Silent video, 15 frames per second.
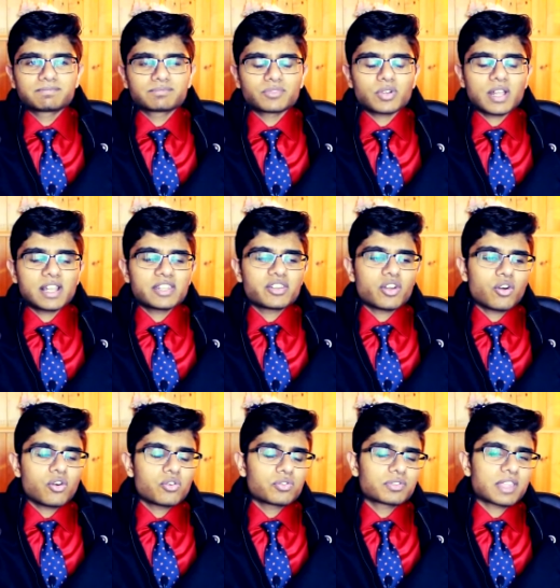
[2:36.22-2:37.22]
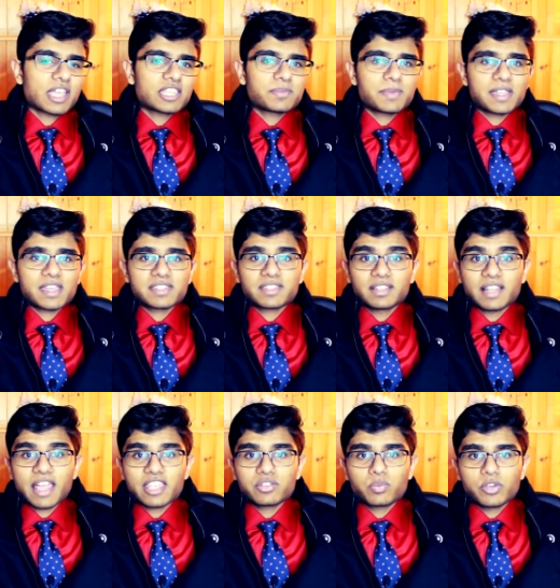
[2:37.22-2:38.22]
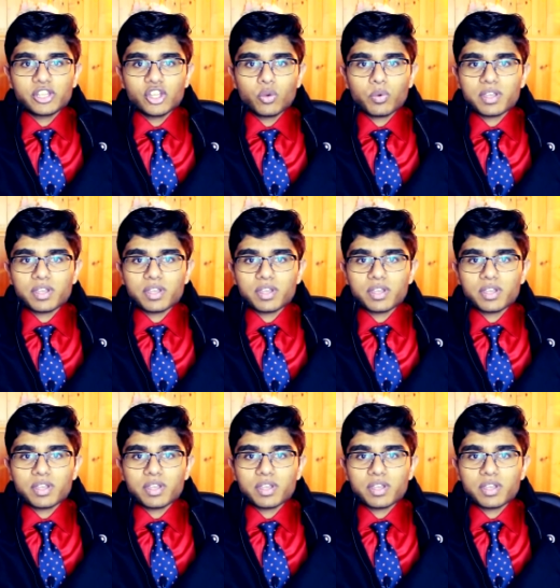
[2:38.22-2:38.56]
Well, no, that's because the last video